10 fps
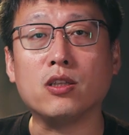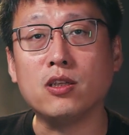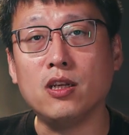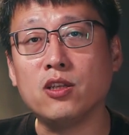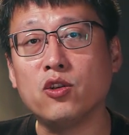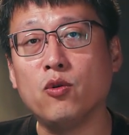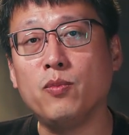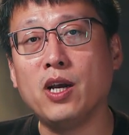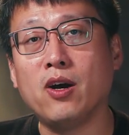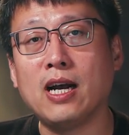
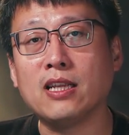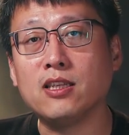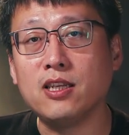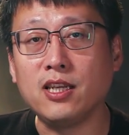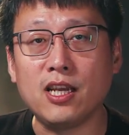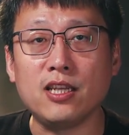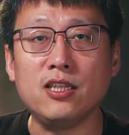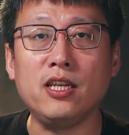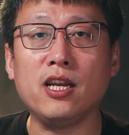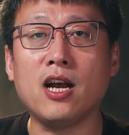smartwatches, smartglasses,
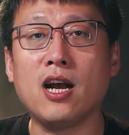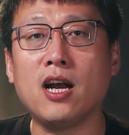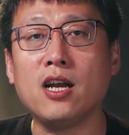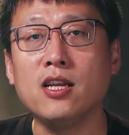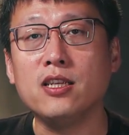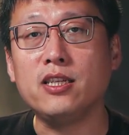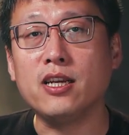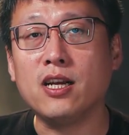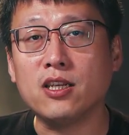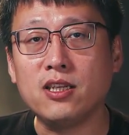and health
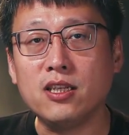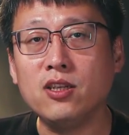monitors.